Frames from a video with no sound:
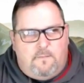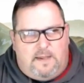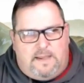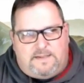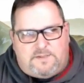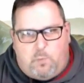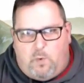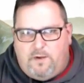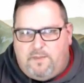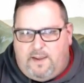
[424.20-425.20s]
It's
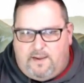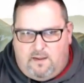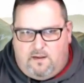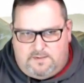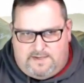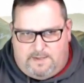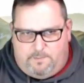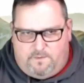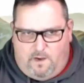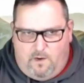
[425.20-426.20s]
where that
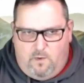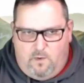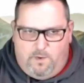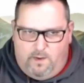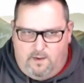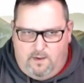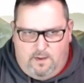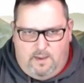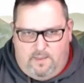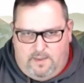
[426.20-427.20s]
concept of hope
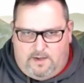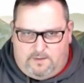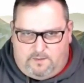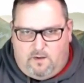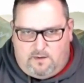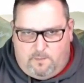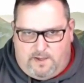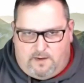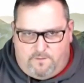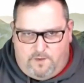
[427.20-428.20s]
that I talked
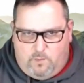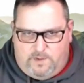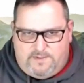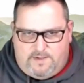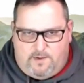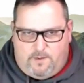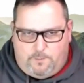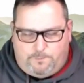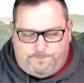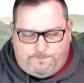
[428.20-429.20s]
about a few weeks
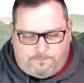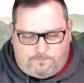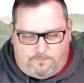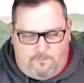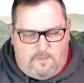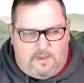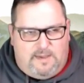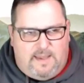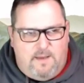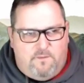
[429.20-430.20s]
ago
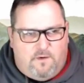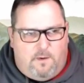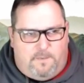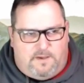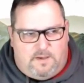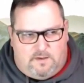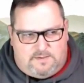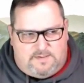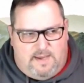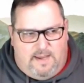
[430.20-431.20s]
came from,
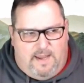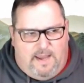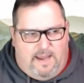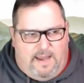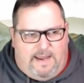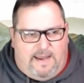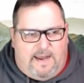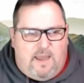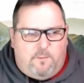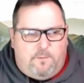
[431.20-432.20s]
because it
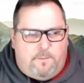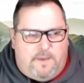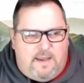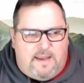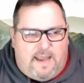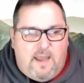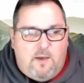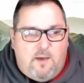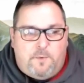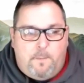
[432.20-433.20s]

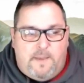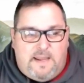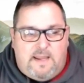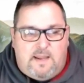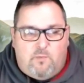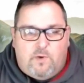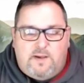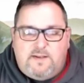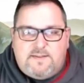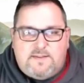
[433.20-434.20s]
helped me
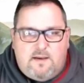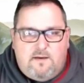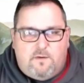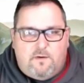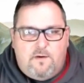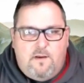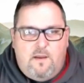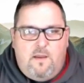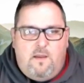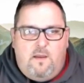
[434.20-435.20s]
rediscover
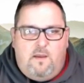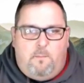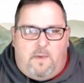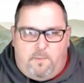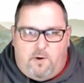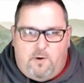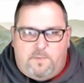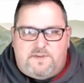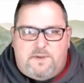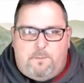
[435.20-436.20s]
my
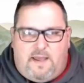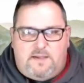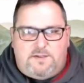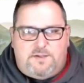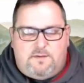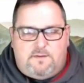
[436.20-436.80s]
purpose and passion.